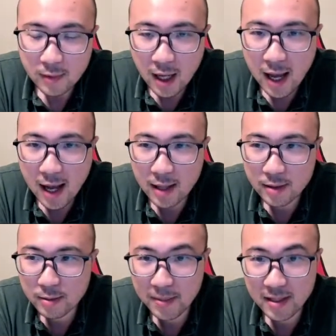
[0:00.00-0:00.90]

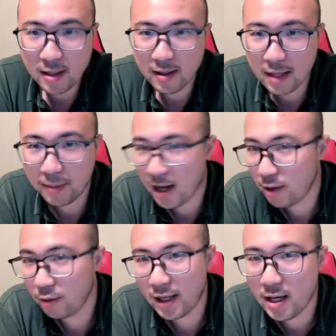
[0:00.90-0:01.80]
And based on that plan,
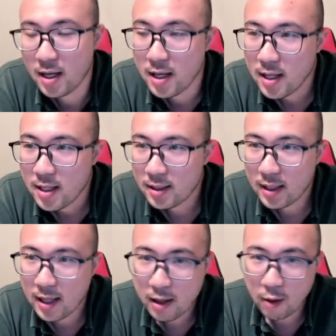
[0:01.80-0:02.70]
you can say
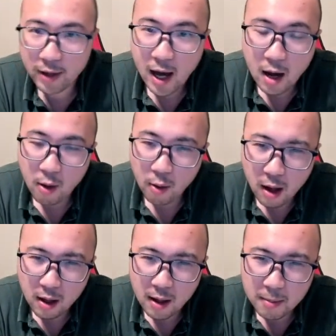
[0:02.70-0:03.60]
that, okay, how
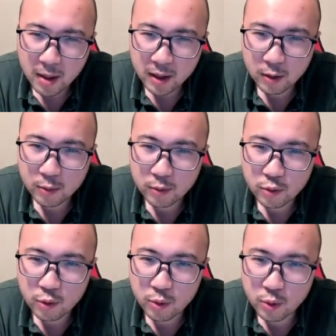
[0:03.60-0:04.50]
long am I going
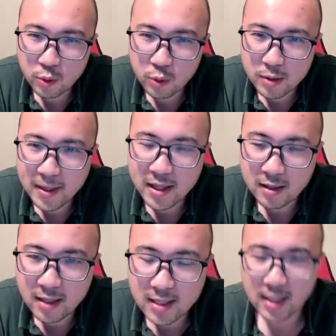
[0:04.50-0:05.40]
to spend
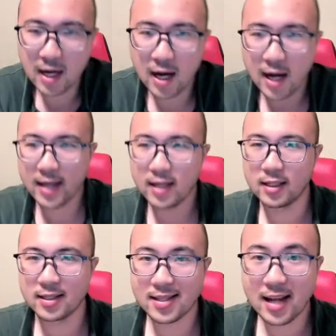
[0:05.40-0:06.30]
on this? Can I
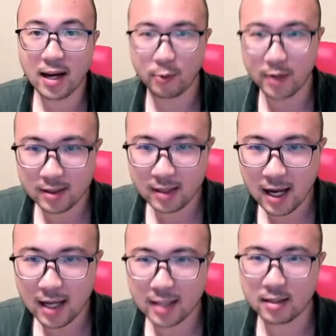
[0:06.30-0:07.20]
accelerate
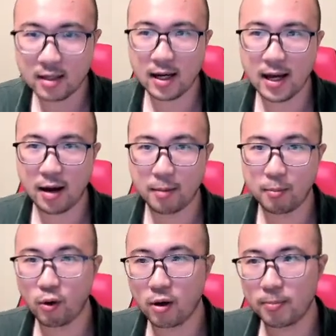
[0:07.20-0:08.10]
that? Can I hire
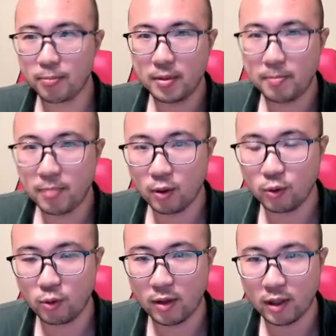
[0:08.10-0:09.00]
more people
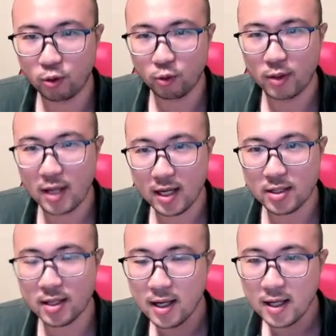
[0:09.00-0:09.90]
to like do
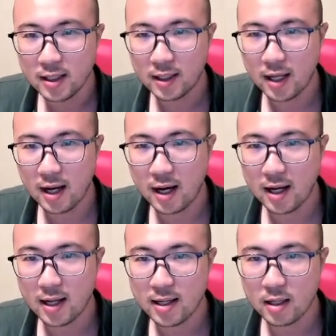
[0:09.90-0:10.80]
this? Can I,